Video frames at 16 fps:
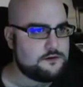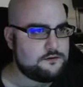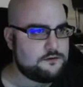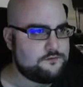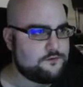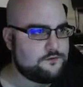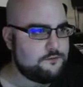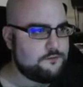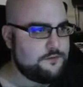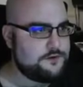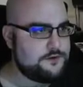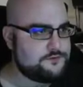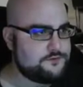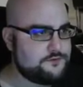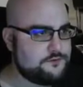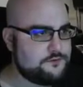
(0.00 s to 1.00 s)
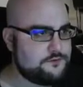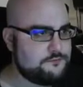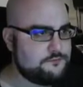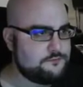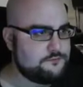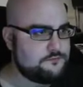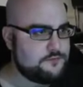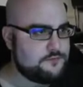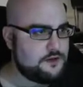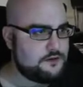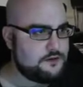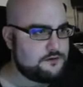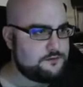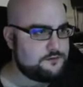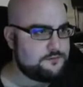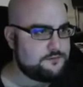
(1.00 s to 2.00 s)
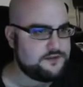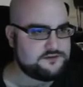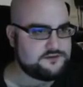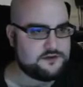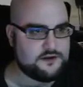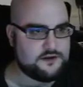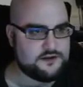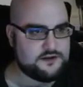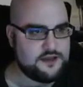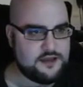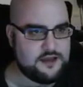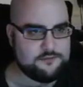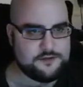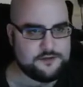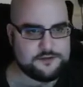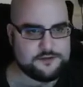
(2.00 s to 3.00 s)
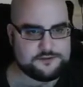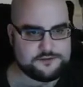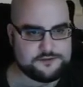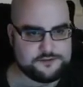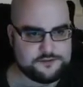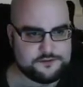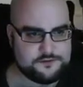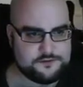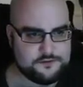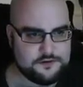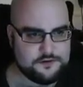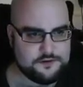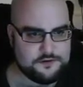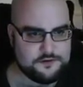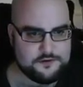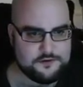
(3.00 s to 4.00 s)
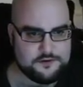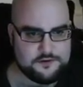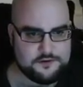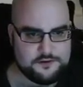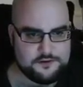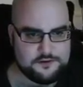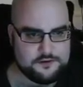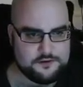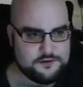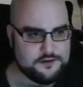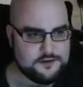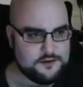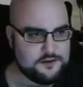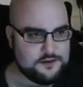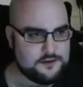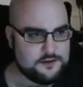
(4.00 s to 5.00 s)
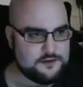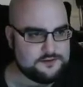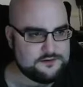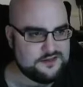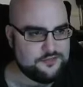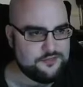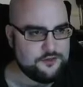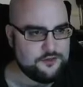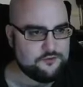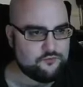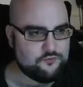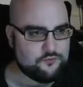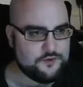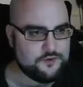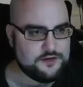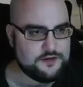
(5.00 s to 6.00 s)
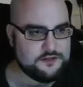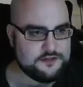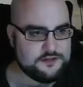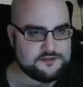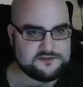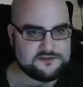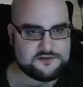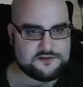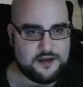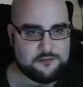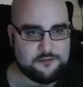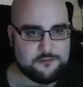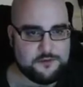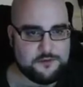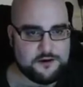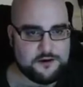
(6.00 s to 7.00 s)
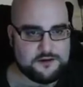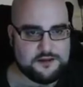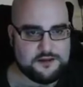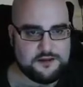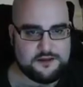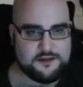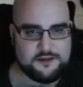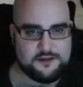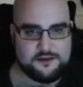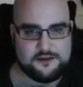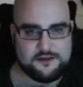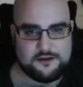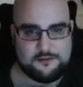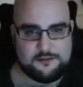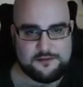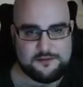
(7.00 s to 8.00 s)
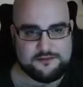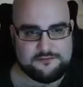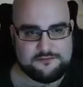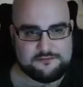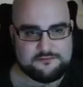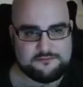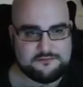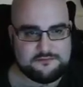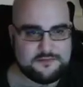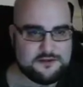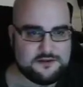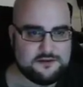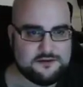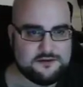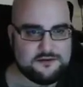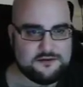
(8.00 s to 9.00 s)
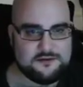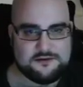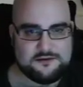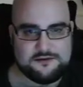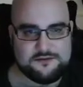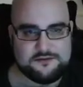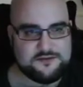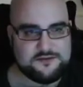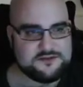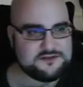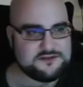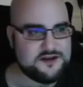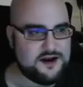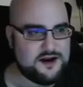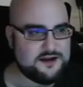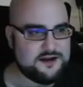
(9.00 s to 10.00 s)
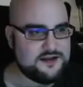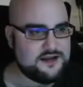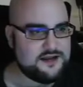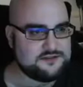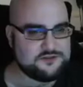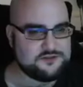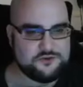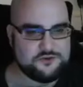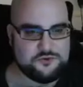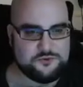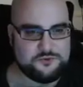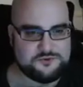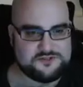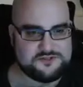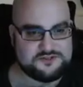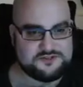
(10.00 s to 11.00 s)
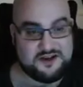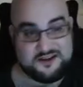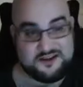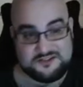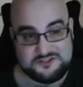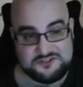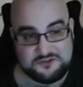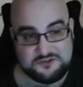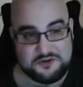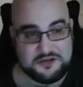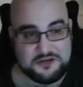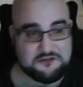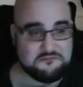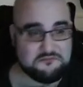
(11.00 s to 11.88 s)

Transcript: For a bedroom, bedside cabinets, and nothing really cyberpunky. I mean, this kind of has a cool design to it.